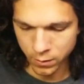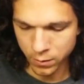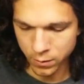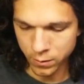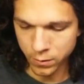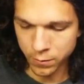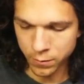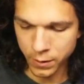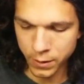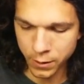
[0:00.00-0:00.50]

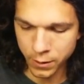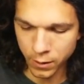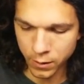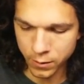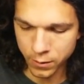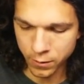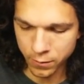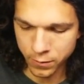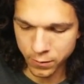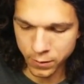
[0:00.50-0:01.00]
The red dot
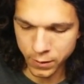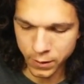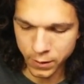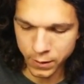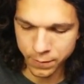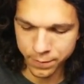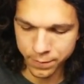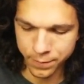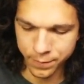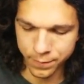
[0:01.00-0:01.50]
goes
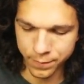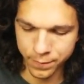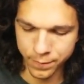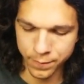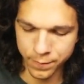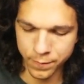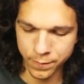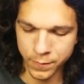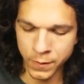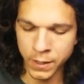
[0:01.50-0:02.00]
there.
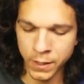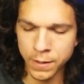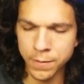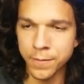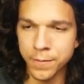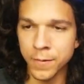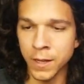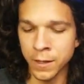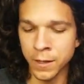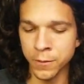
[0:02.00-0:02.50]
Yeah,
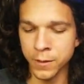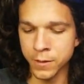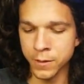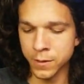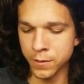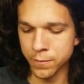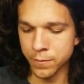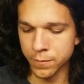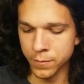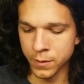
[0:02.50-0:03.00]
I was
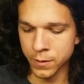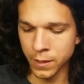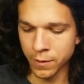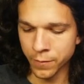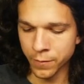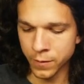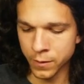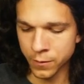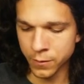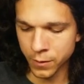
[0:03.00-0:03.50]

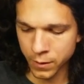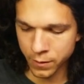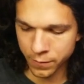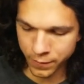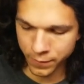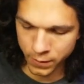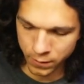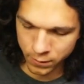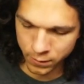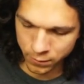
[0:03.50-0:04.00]
definitely trying to
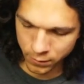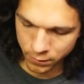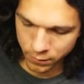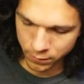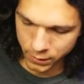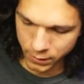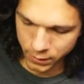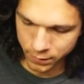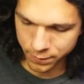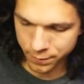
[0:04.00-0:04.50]
fit it the wrong
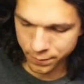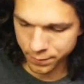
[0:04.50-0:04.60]
way.